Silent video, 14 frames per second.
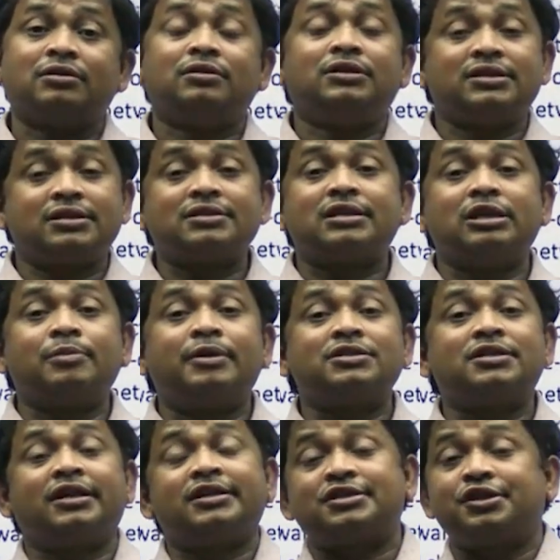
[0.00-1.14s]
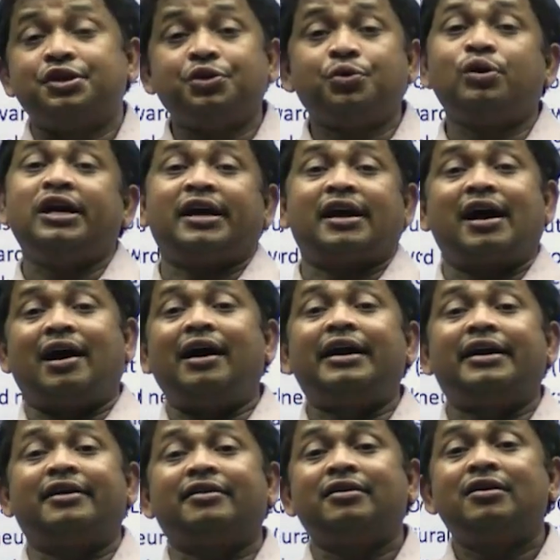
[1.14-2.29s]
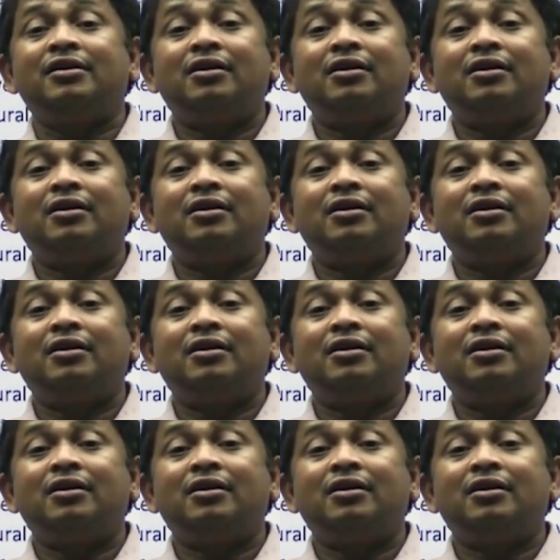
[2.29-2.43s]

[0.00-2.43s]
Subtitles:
This syllabus is newly added